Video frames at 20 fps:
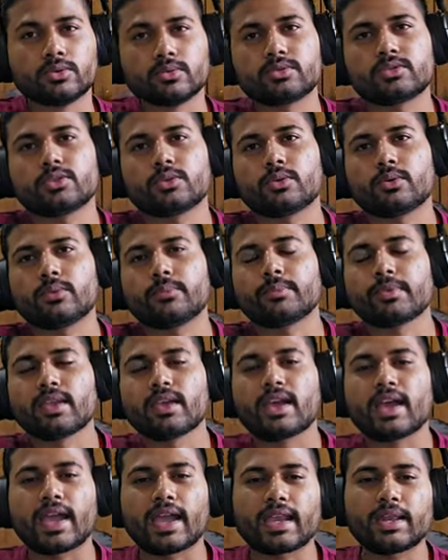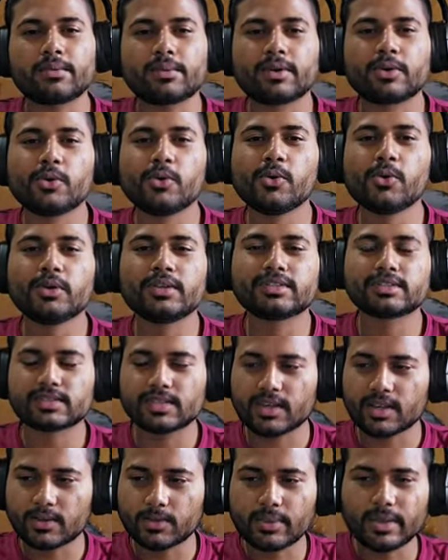So anyone who is
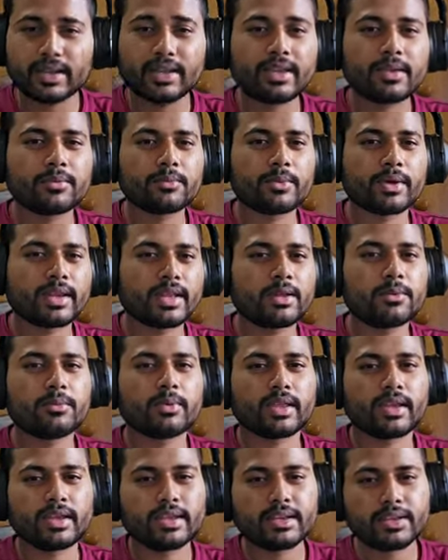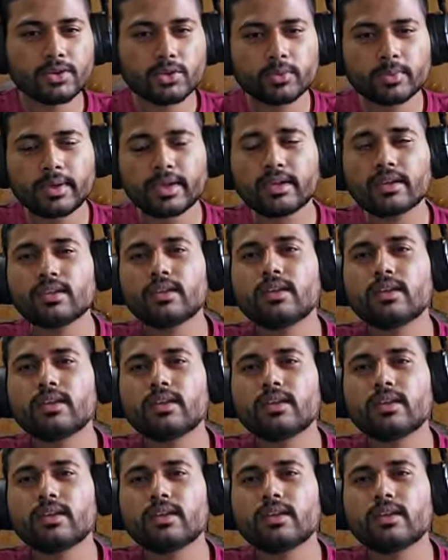a very newbie